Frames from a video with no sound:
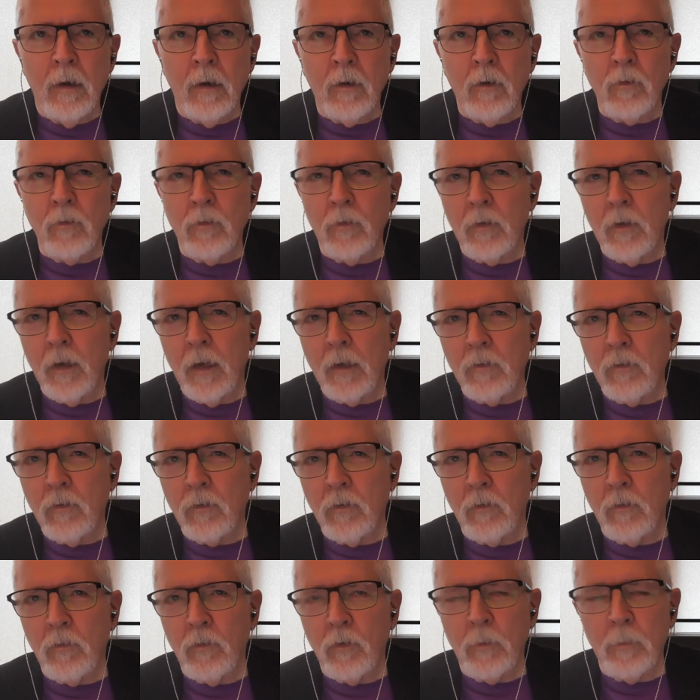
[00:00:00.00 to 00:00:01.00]
because we've got
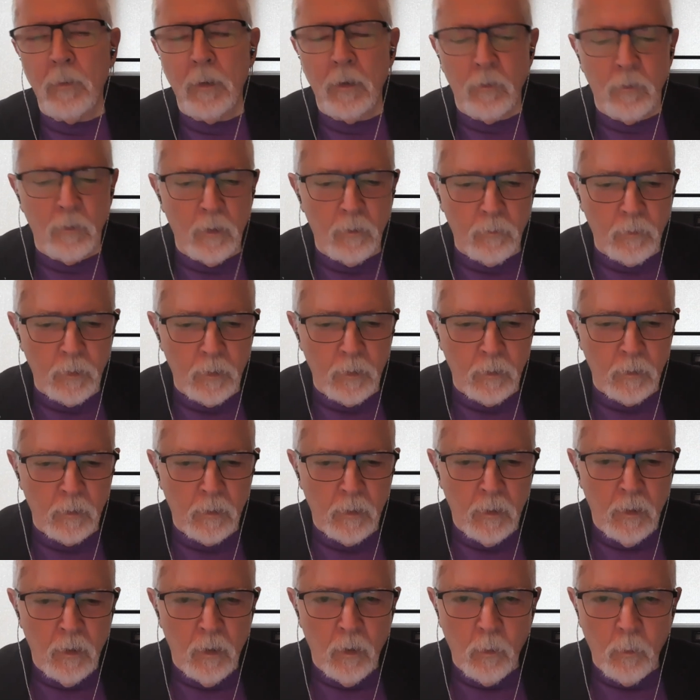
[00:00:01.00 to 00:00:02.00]
just a few minutes left here.
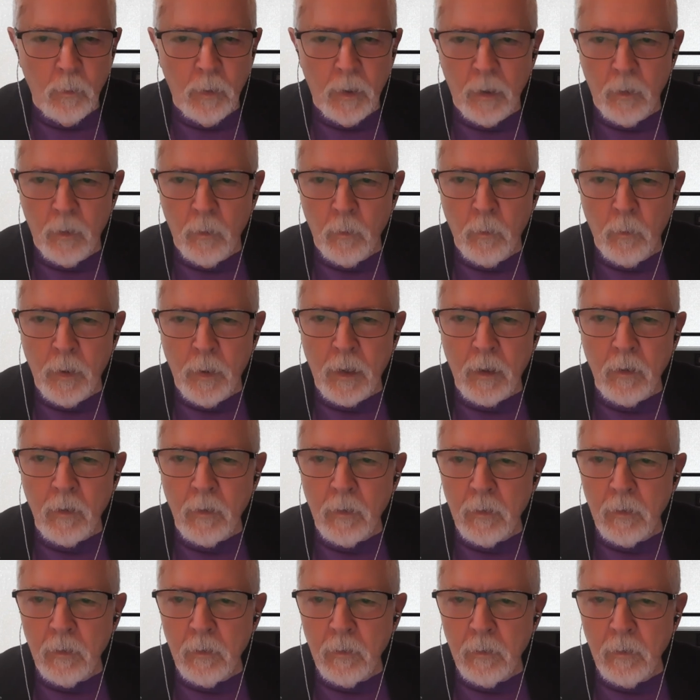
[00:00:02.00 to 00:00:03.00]

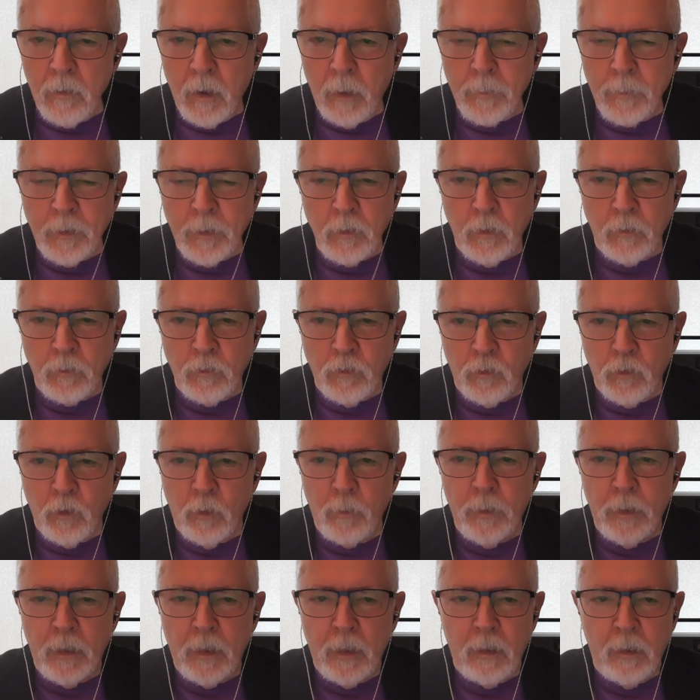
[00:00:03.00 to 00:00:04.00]
Where I mean, you have so
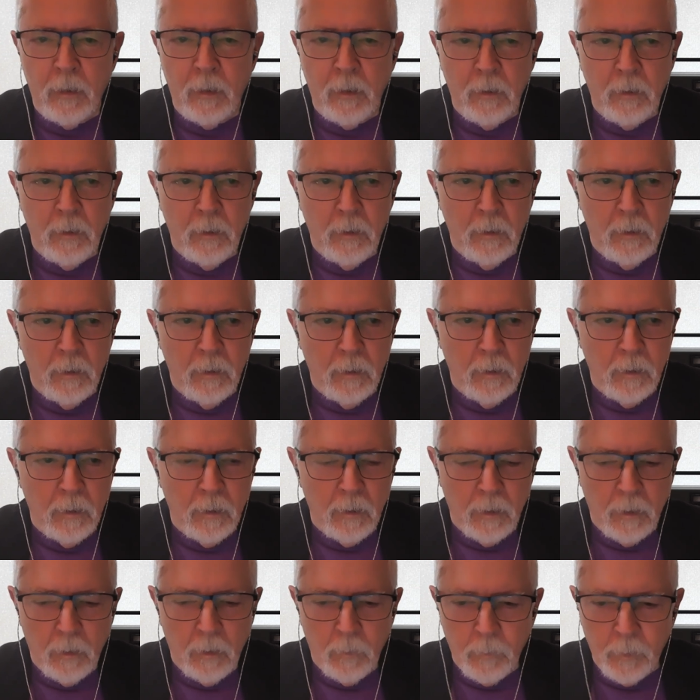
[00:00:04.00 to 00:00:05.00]
many
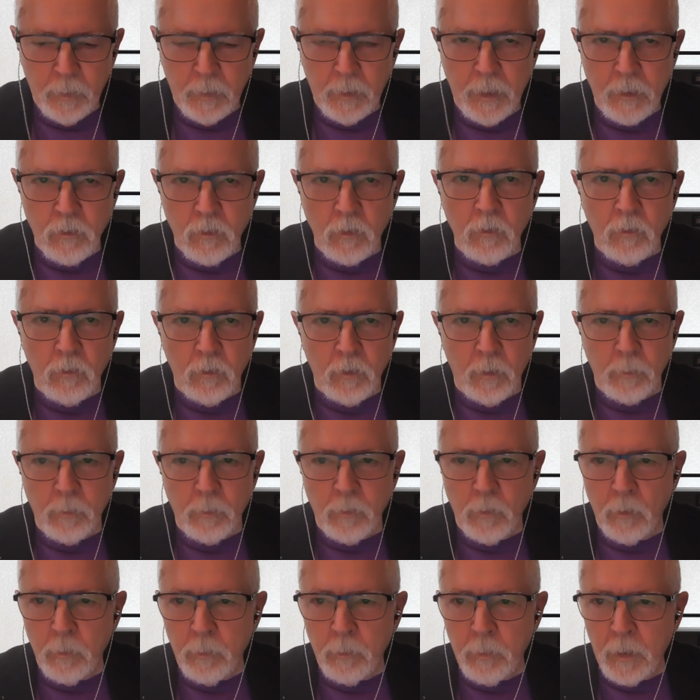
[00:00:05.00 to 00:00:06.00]

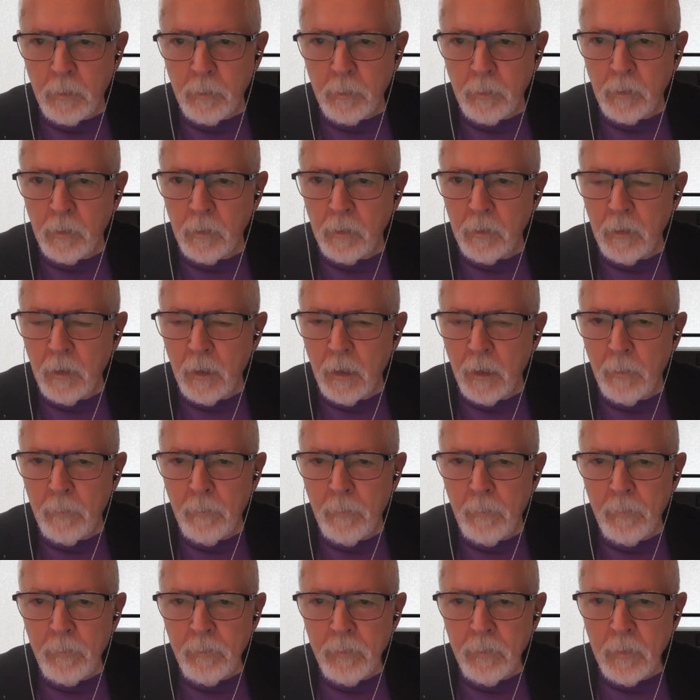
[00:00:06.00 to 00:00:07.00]
relationships with people.
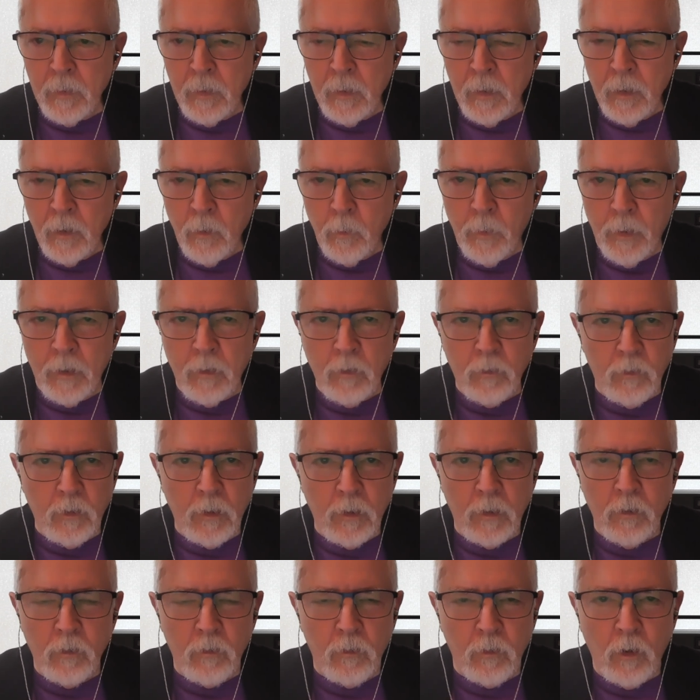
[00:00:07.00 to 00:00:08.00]
Where do you see
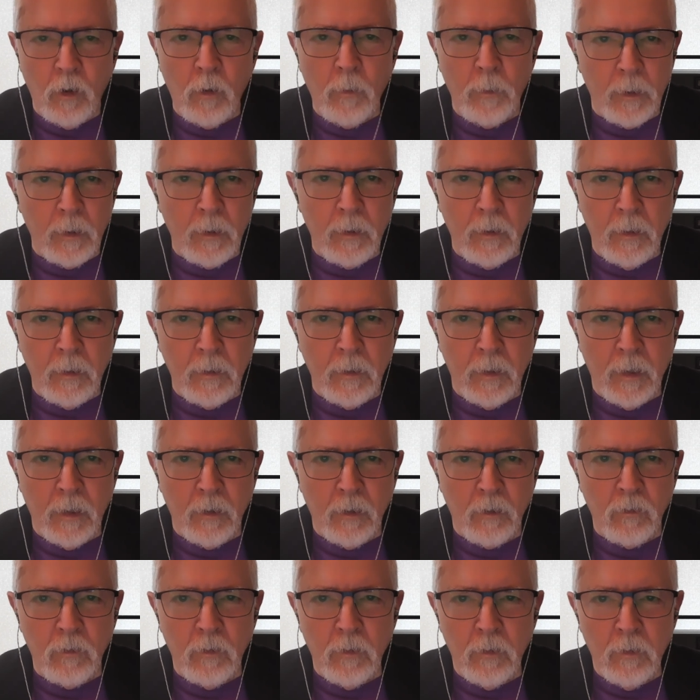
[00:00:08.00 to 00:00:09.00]
this going in the
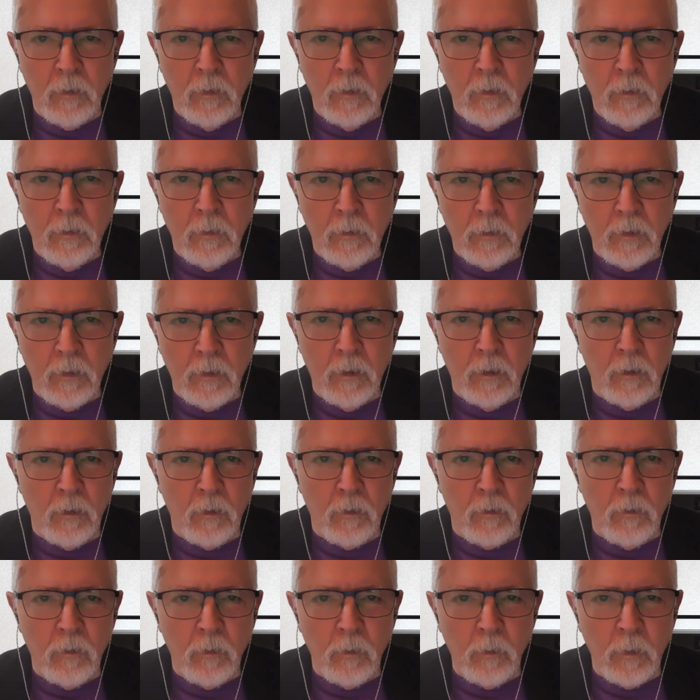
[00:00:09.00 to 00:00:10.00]
next year,
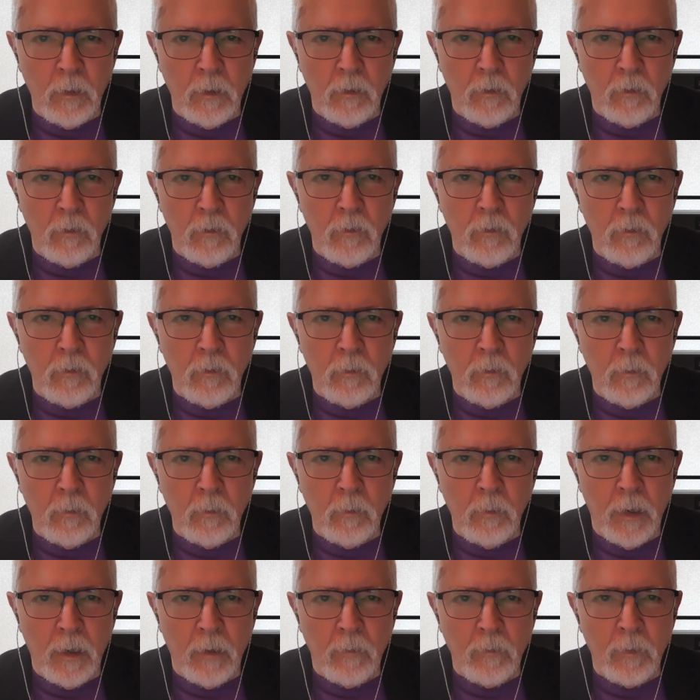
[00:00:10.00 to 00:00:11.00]
2 years,
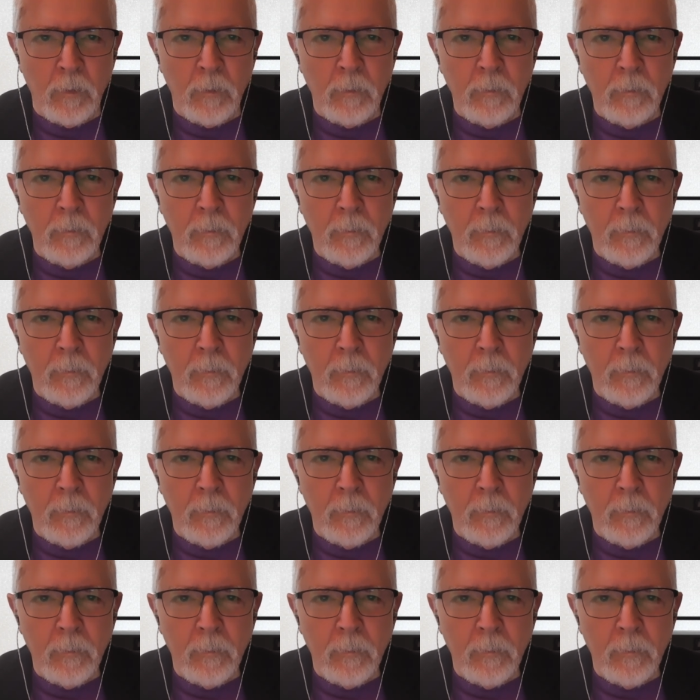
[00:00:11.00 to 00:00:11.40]
whatever?